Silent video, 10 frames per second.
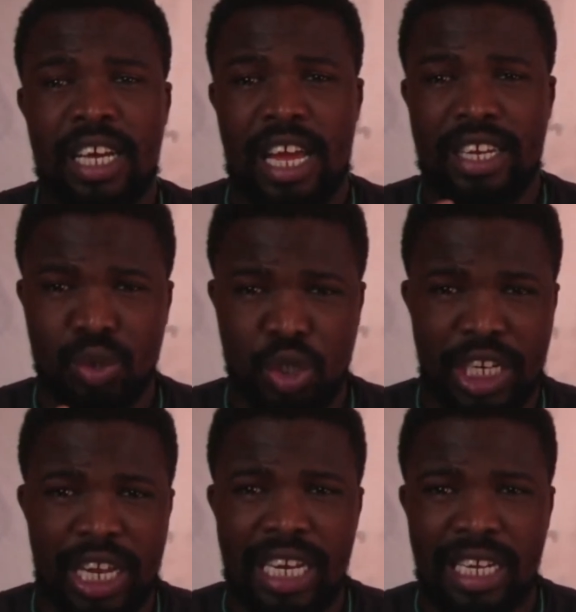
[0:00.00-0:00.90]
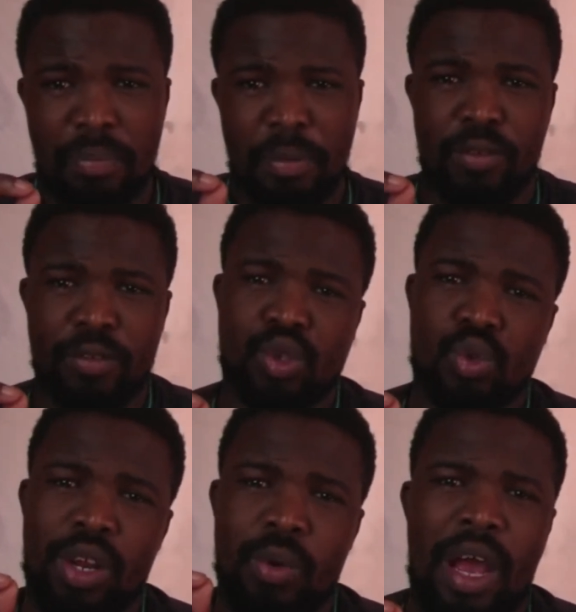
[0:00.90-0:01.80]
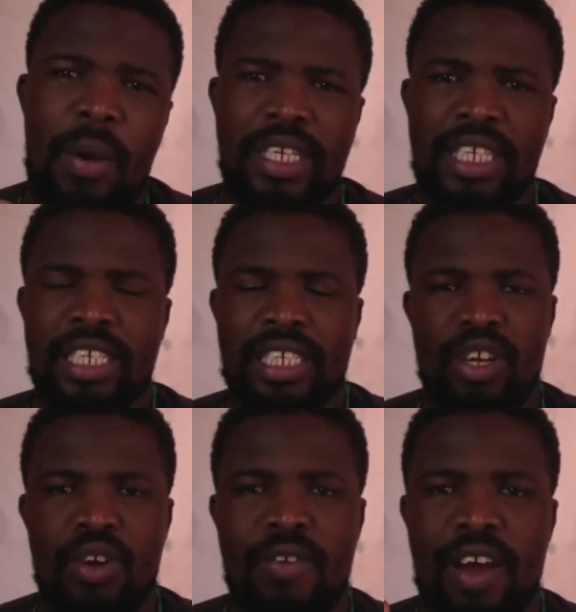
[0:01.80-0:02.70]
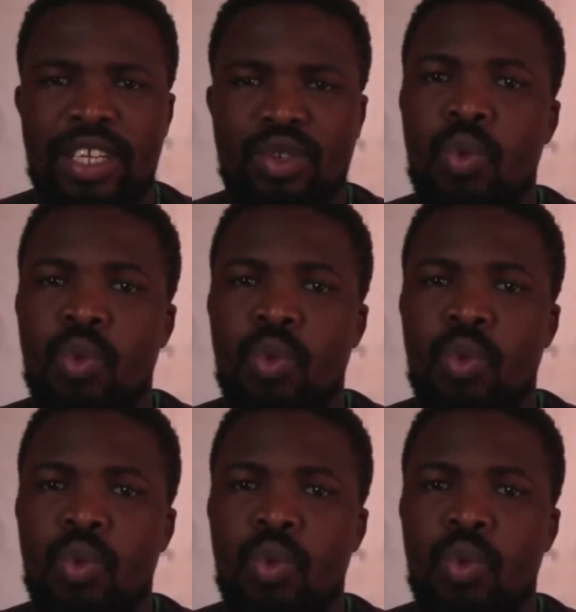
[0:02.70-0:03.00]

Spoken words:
And to share a little bit of a story, why was I scared of heights?